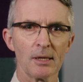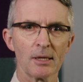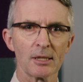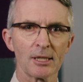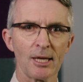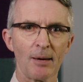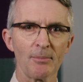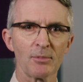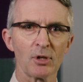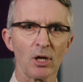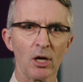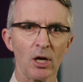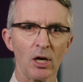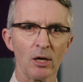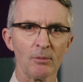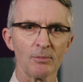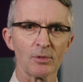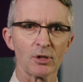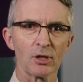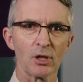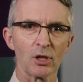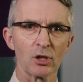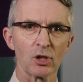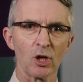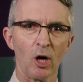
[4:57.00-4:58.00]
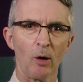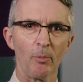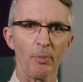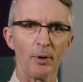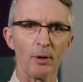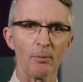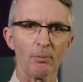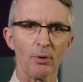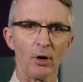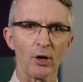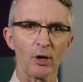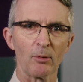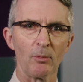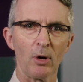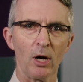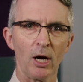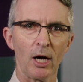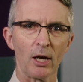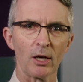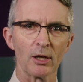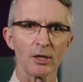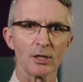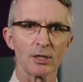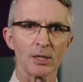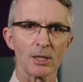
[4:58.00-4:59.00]
Sometimes the top and bottom
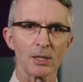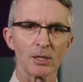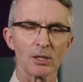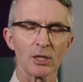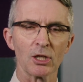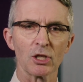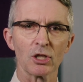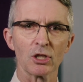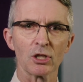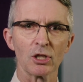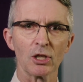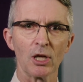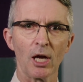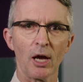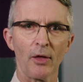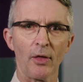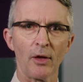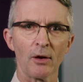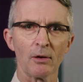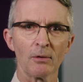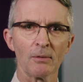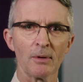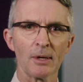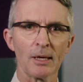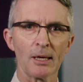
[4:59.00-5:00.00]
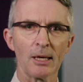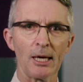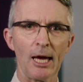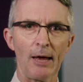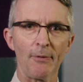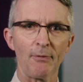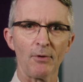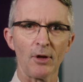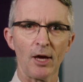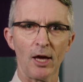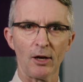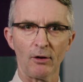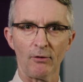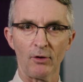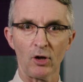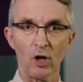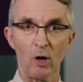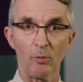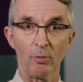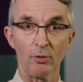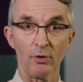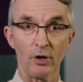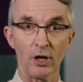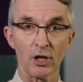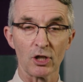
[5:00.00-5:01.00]
eyelids are stitched together at the end of the
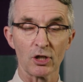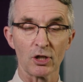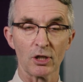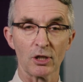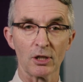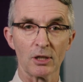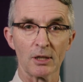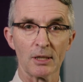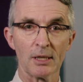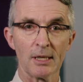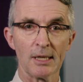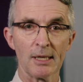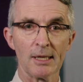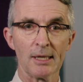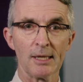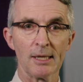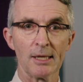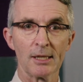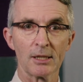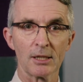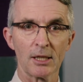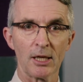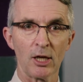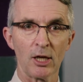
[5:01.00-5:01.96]
operation to